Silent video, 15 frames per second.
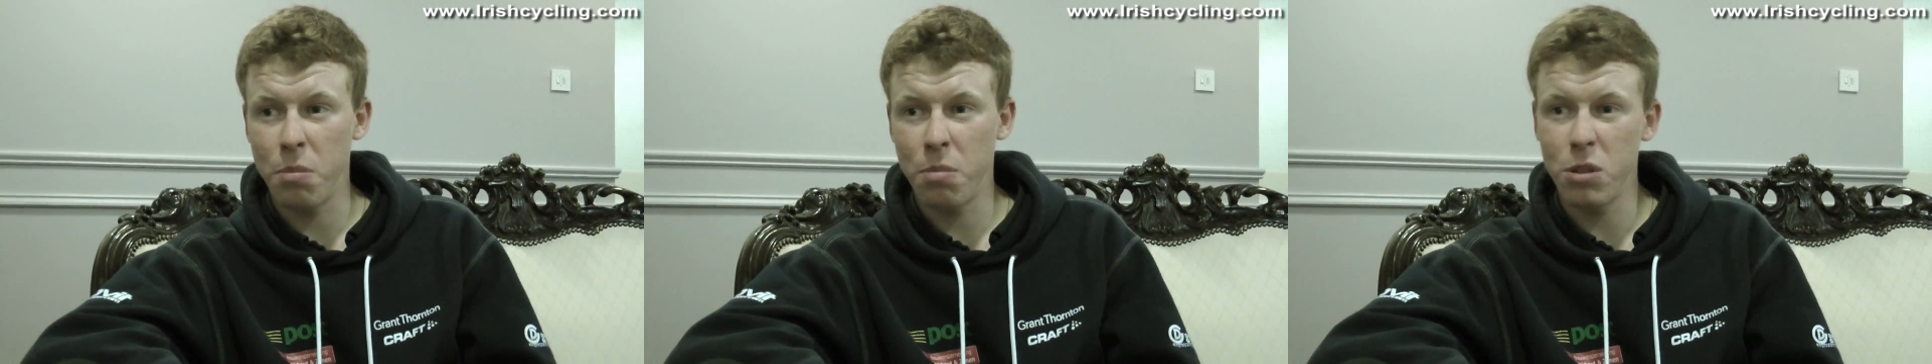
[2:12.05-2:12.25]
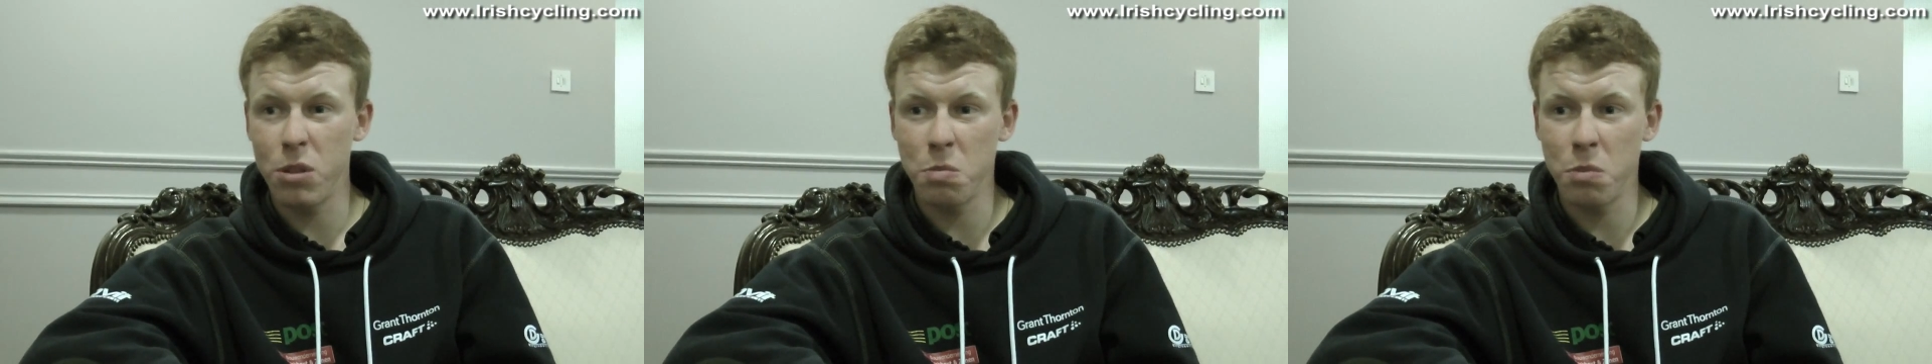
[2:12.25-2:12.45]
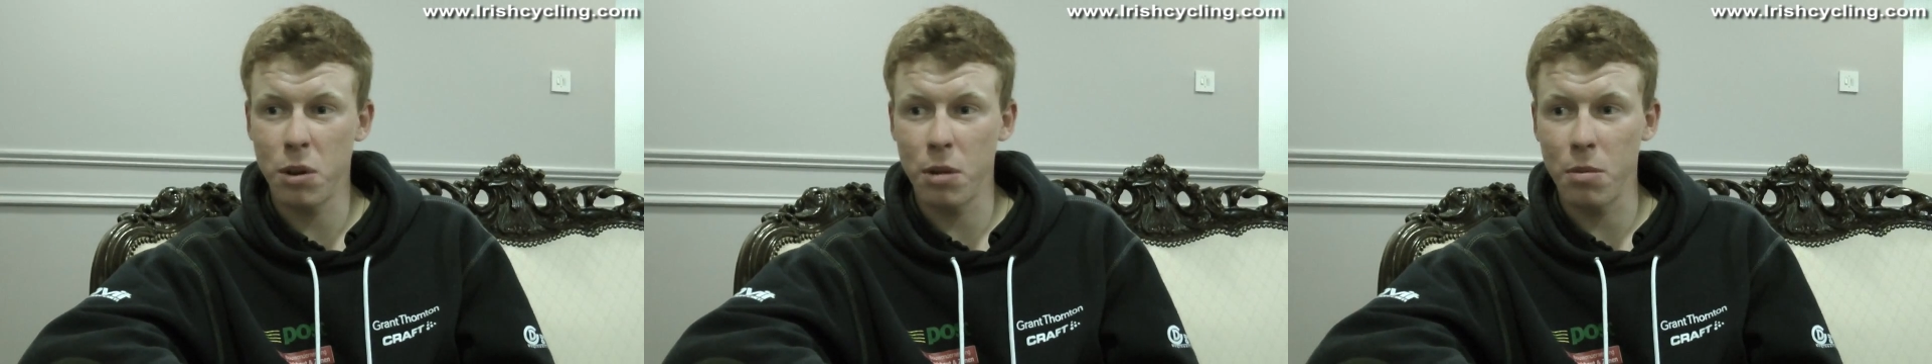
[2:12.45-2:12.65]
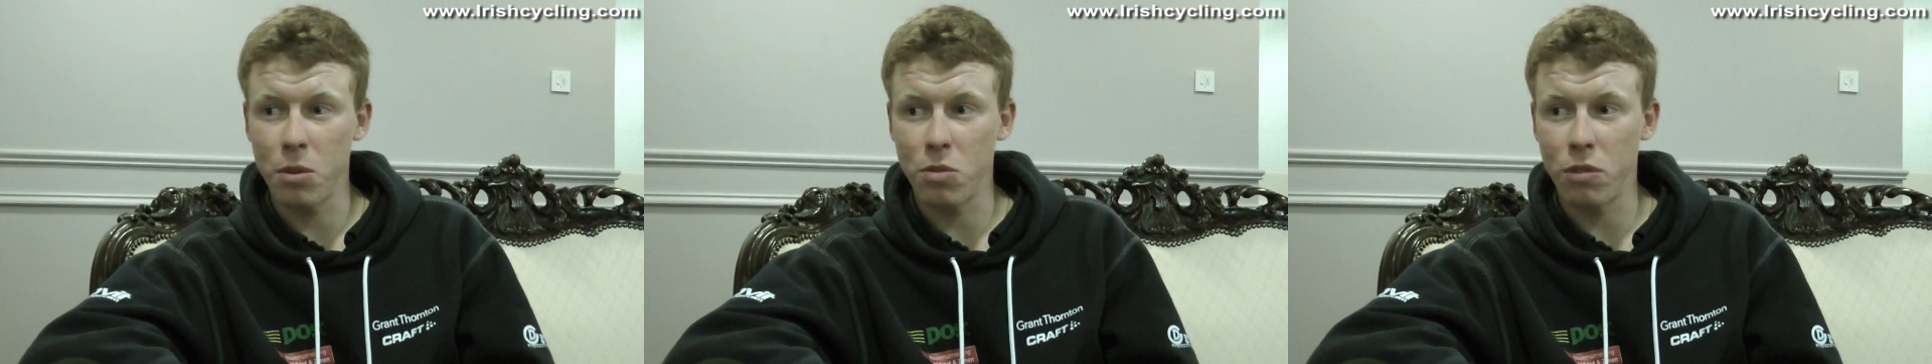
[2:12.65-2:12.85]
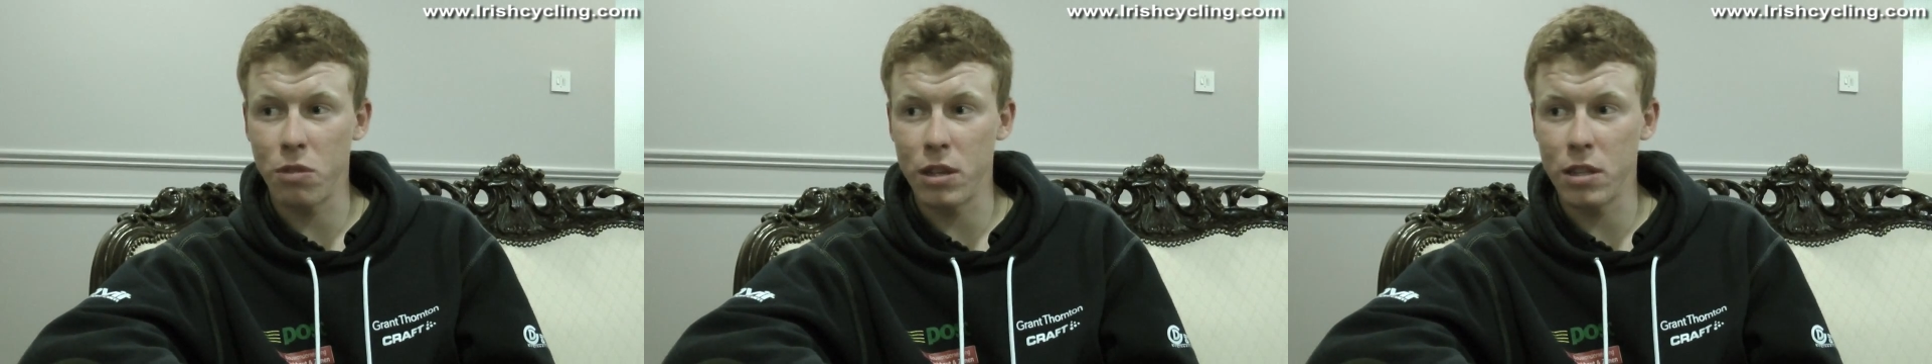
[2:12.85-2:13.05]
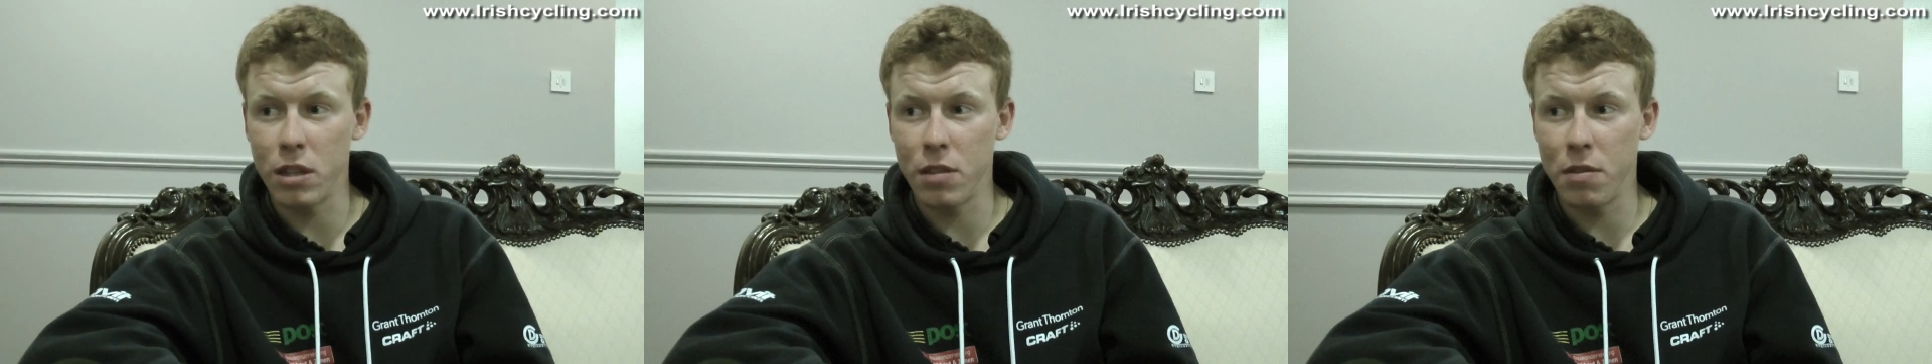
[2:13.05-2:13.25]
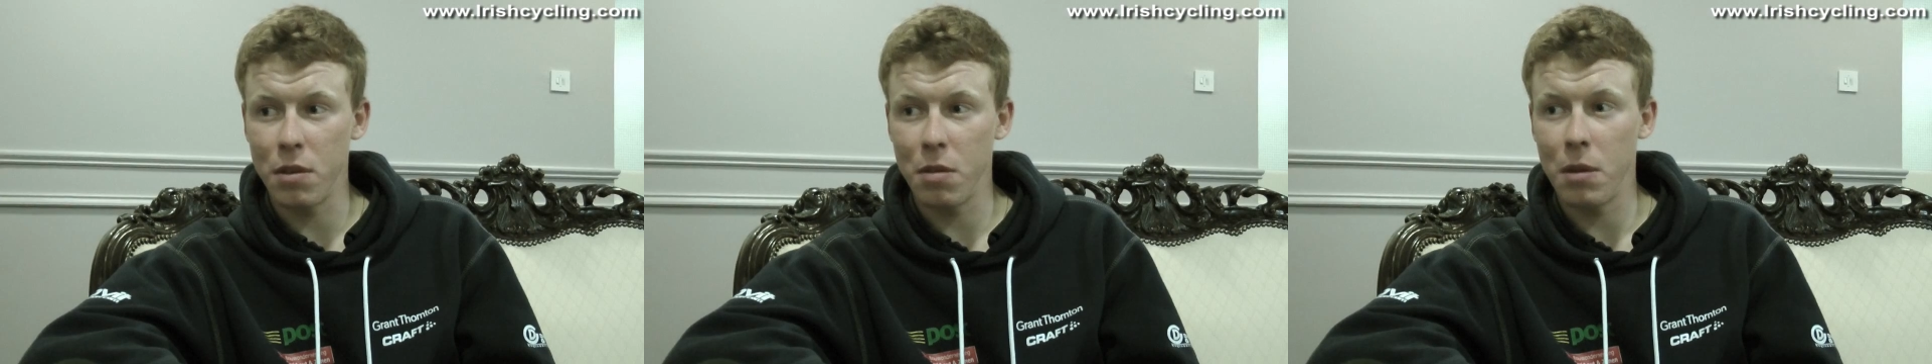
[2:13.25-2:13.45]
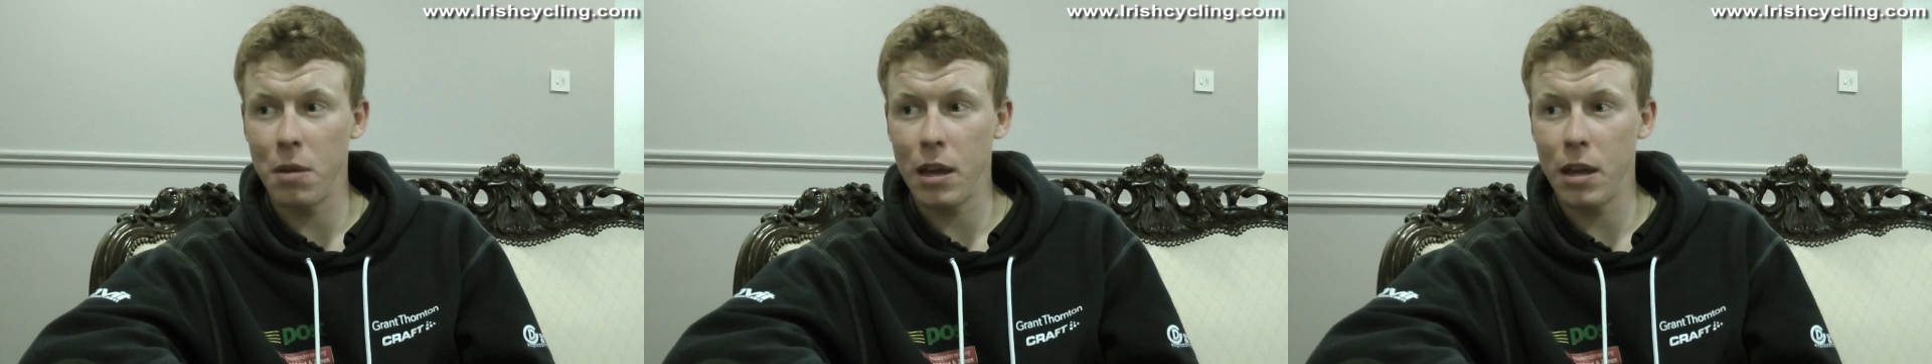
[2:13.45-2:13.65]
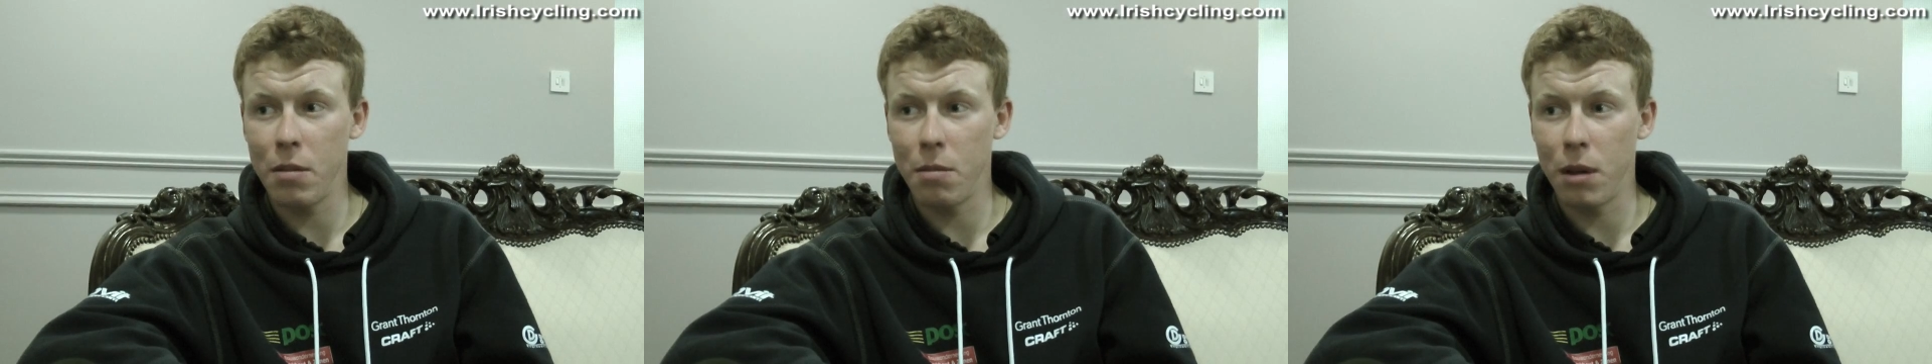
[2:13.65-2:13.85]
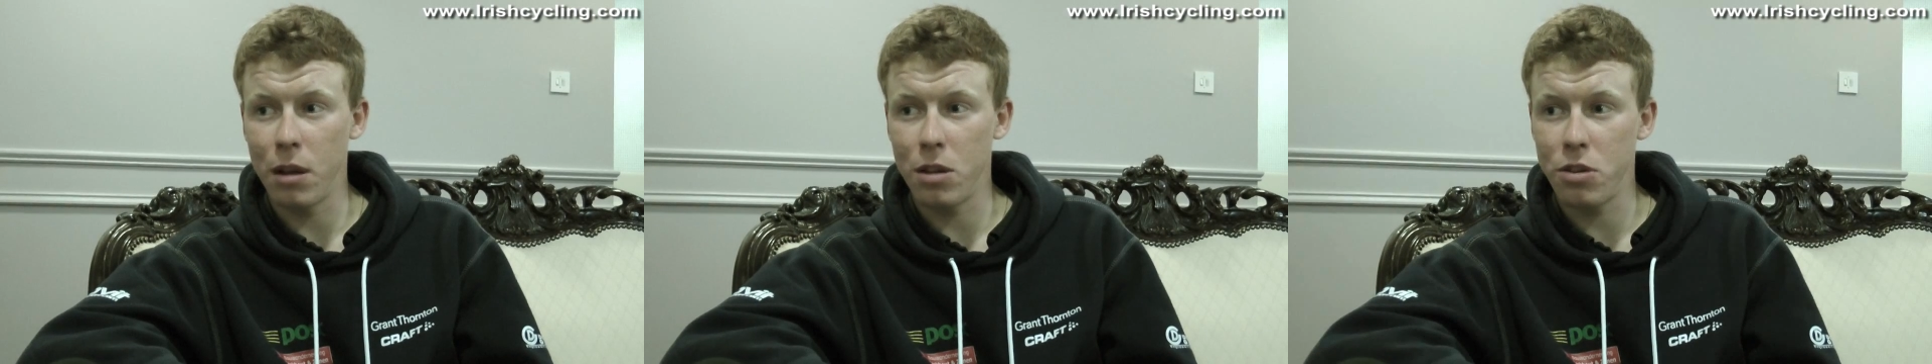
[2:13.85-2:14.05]
just pretty much raced every weekend
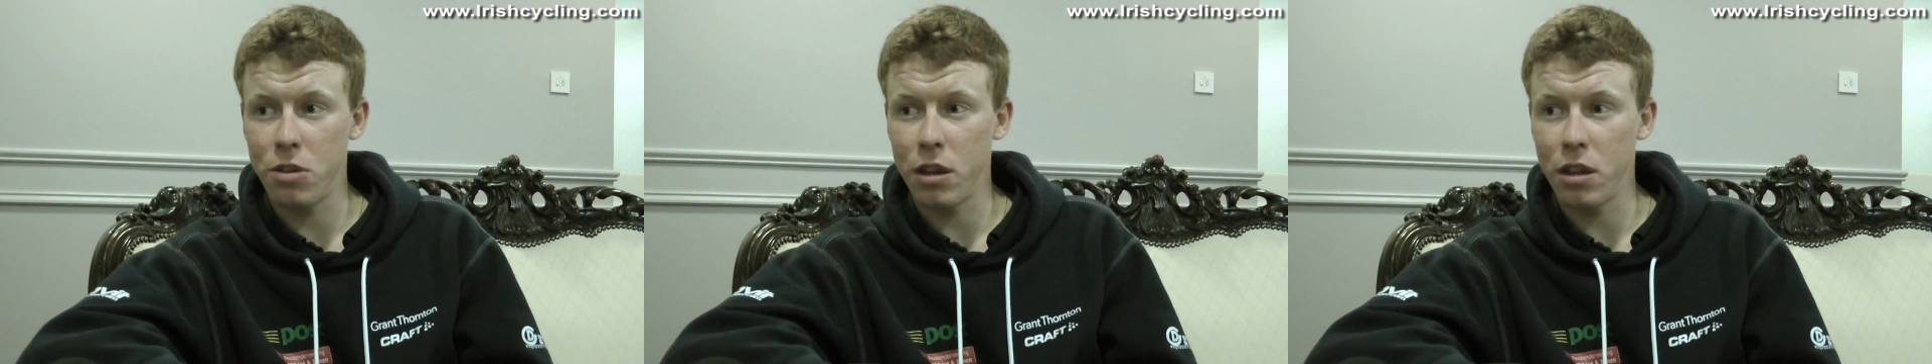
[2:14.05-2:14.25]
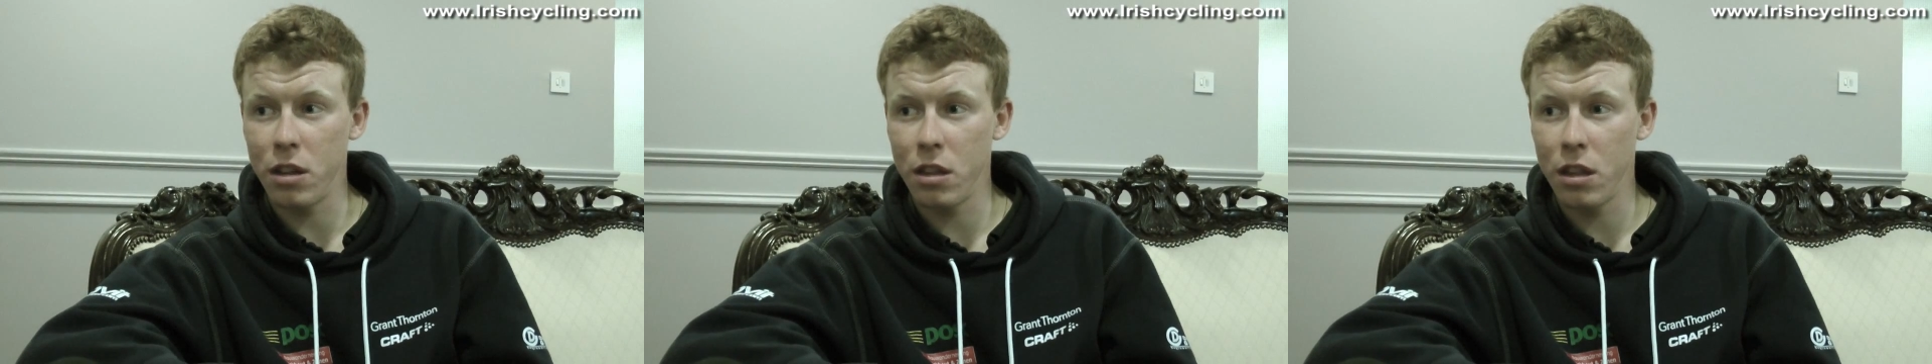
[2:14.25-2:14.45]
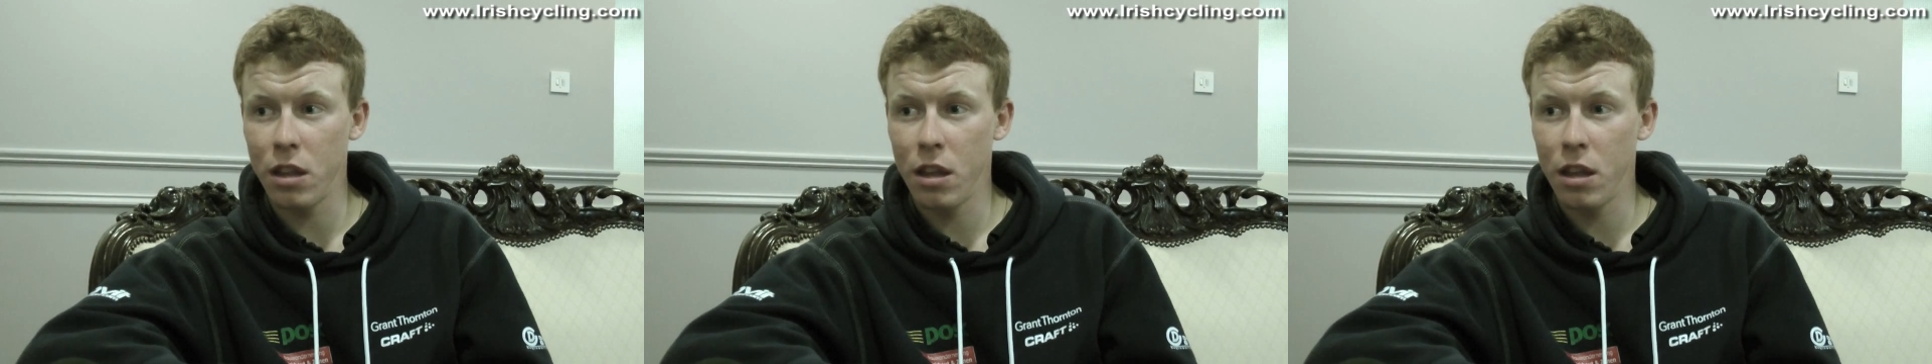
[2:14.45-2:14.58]
while training,